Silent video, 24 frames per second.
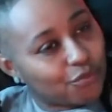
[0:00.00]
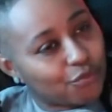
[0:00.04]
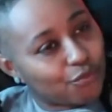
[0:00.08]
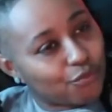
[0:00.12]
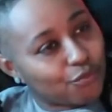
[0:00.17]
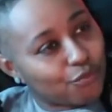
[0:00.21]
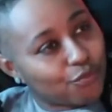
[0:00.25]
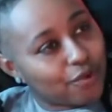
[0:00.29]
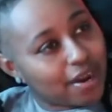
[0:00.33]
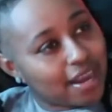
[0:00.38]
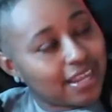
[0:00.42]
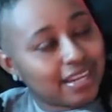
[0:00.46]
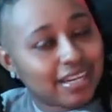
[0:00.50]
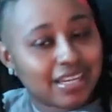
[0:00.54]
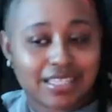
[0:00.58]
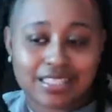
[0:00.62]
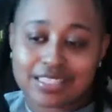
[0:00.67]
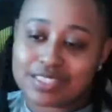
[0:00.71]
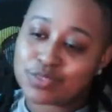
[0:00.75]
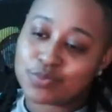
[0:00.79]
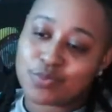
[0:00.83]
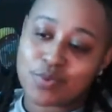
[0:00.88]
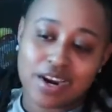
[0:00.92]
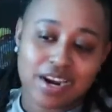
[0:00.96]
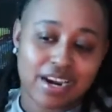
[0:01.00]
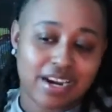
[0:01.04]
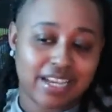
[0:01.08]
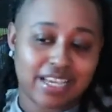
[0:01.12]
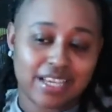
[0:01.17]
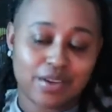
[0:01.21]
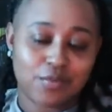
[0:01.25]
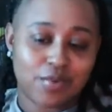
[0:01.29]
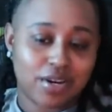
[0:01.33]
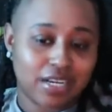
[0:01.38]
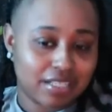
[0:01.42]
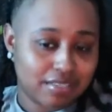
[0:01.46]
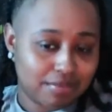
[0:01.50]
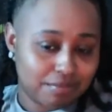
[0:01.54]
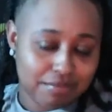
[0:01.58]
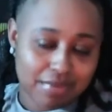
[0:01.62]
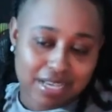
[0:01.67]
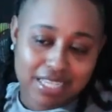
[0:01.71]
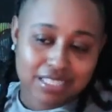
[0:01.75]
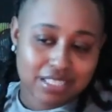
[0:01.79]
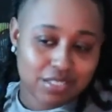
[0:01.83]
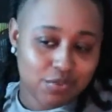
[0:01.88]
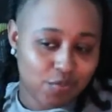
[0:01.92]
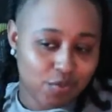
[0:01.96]
Ronnie swear he wasn't
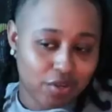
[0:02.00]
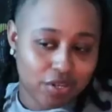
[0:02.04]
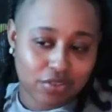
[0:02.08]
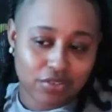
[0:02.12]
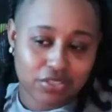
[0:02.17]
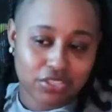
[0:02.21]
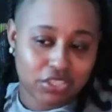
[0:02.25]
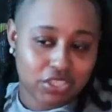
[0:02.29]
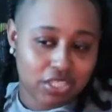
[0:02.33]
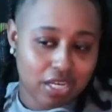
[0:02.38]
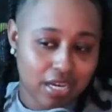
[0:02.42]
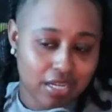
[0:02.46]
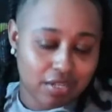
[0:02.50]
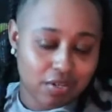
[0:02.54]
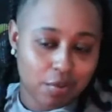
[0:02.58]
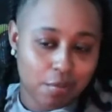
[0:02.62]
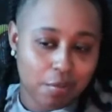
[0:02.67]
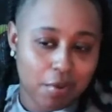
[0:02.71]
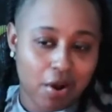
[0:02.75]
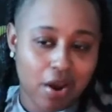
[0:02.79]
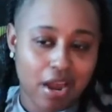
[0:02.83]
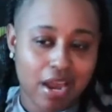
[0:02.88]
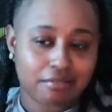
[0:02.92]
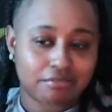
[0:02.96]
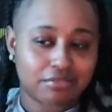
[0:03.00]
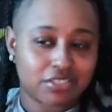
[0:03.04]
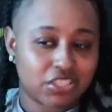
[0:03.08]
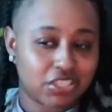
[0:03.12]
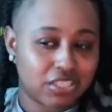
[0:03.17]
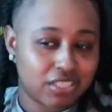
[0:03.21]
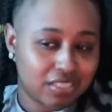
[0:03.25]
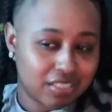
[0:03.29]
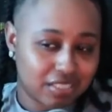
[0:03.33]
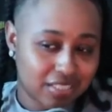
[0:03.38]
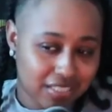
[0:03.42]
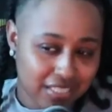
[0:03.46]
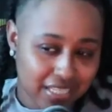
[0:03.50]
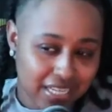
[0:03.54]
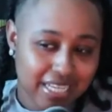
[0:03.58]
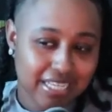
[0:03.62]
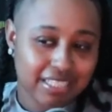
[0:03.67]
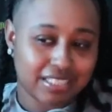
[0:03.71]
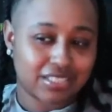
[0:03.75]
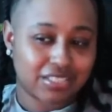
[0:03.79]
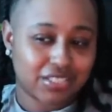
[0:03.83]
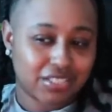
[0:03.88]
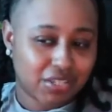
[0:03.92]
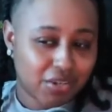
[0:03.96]
messing with Chrisean no more after she
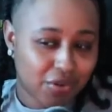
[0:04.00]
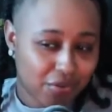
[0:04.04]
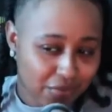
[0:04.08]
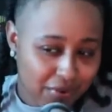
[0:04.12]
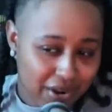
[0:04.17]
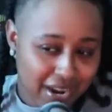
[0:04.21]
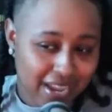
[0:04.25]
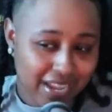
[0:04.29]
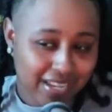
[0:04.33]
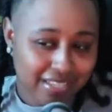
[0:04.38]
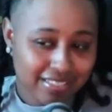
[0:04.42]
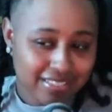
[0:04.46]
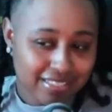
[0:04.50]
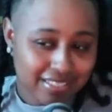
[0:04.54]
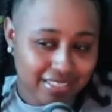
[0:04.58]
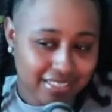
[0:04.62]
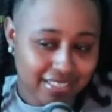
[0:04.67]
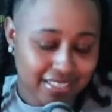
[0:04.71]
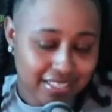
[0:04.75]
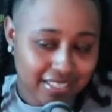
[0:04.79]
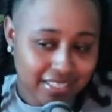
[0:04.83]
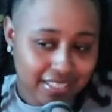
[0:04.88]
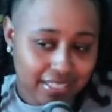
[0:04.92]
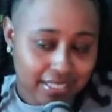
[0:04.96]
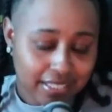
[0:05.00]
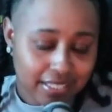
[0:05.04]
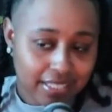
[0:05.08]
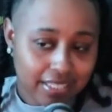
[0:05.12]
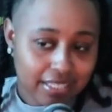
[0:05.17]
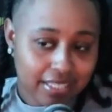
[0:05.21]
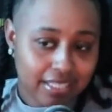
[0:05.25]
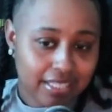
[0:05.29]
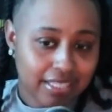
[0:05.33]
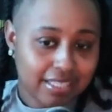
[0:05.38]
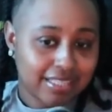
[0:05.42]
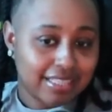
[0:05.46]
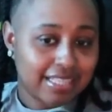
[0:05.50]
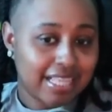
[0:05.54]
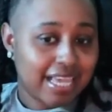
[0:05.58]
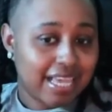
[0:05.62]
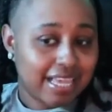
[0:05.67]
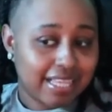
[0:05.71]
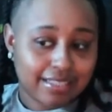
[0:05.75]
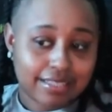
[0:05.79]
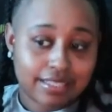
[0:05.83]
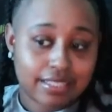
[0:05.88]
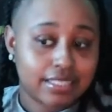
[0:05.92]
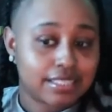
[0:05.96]
snitched, correct? Right. That
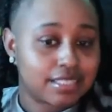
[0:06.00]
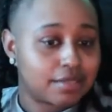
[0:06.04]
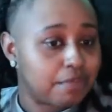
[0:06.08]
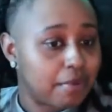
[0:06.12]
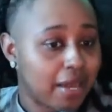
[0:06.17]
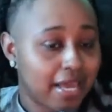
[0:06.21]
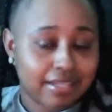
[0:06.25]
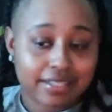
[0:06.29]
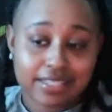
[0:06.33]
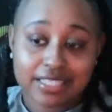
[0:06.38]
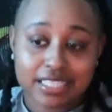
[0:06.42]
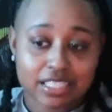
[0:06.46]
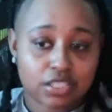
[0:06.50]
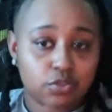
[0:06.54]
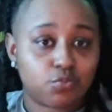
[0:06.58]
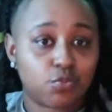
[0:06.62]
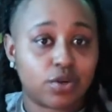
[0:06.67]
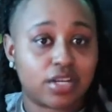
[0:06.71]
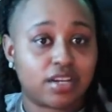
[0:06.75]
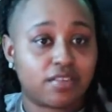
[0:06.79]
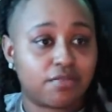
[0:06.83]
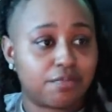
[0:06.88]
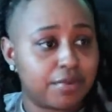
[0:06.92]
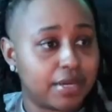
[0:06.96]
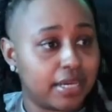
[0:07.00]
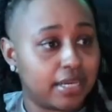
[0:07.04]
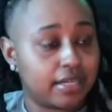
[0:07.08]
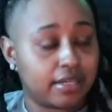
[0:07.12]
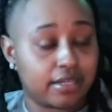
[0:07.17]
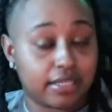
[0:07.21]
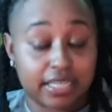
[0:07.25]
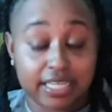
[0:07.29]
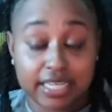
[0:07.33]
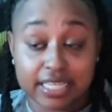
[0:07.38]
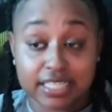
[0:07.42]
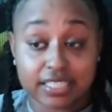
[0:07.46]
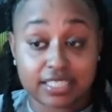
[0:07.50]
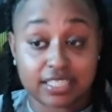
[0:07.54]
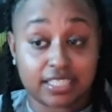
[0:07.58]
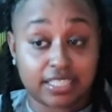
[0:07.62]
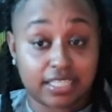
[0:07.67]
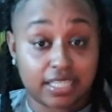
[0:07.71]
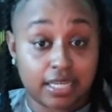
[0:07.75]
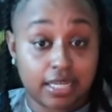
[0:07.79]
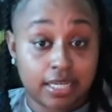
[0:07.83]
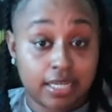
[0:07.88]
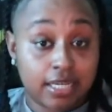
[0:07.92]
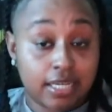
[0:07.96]
this this would have been it, it he's
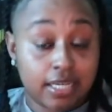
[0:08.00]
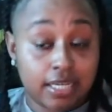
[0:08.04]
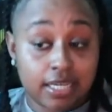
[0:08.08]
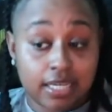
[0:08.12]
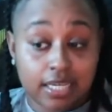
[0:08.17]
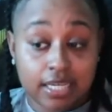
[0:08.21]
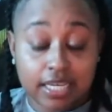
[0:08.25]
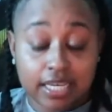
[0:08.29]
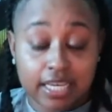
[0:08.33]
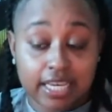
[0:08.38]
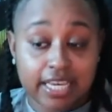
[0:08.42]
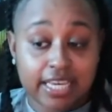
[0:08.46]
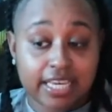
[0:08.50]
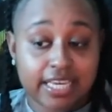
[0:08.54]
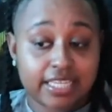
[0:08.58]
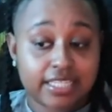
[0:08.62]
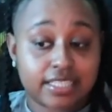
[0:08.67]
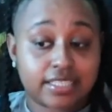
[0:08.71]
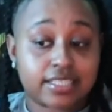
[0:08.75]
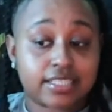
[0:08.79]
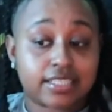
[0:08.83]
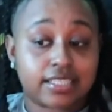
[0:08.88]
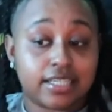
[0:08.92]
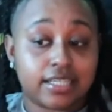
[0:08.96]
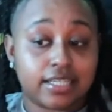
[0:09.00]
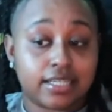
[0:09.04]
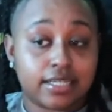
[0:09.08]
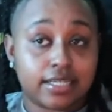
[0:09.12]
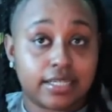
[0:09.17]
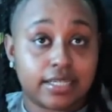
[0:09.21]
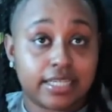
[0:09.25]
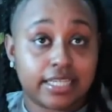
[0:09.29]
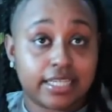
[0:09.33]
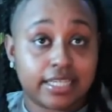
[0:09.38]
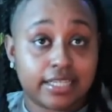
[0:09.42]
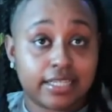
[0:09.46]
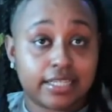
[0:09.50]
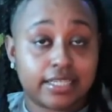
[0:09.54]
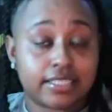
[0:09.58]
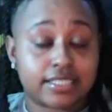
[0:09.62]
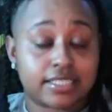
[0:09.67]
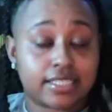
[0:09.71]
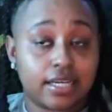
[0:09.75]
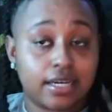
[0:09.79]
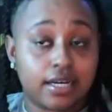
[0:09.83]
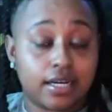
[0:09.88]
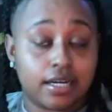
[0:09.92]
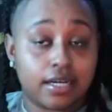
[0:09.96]
don't make sense. He's he is
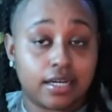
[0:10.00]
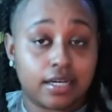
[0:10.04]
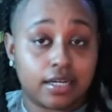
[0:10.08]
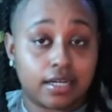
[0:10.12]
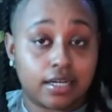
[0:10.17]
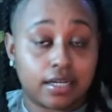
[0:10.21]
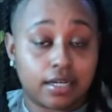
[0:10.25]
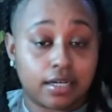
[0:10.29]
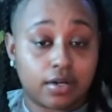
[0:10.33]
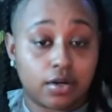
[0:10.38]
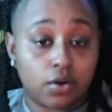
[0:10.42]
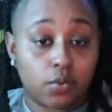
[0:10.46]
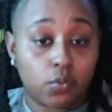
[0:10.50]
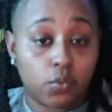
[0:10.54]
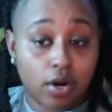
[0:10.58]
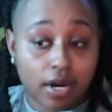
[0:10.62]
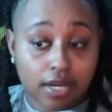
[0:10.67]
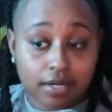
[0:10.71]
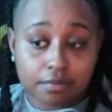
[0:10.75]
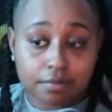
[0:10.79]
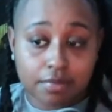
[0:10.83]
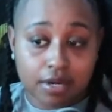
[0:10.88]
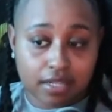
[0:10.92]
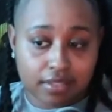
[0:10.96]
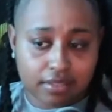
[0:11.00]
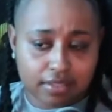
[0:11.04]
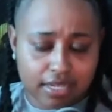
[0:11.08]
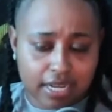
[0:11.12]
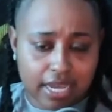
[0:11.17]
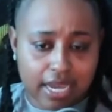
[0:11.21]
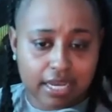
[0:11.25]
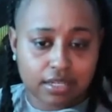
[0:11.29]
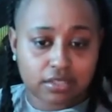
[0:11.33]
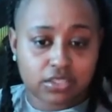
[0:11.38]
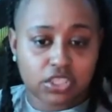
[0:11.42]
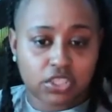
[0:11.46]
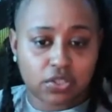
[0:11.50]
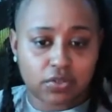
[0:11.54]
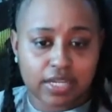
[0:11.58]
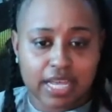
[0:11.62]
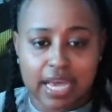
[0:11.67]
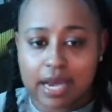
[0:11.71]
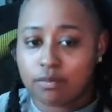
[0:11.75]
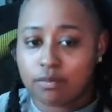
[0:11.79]
uh one month now, so that